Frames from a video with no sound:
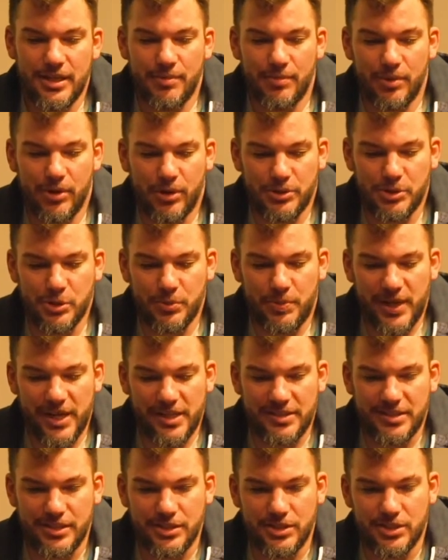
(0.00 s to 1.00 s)
but also pay
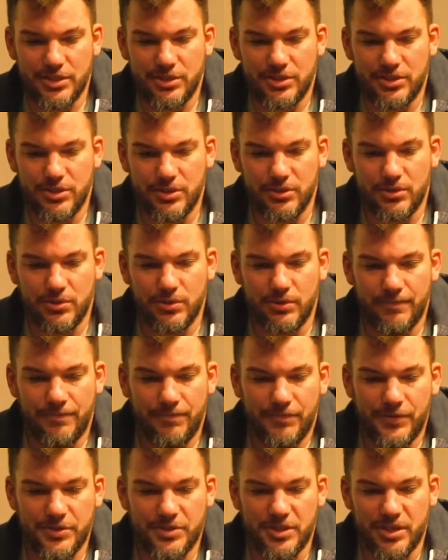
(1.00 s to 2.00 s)
attention to,
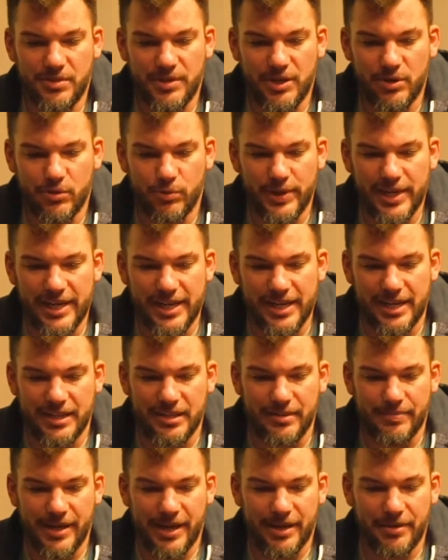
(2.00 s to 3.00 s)
there's going to be a rating on
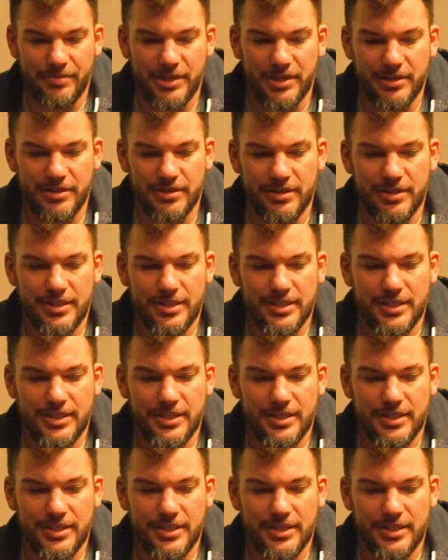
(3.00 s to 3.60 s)
the bottom here.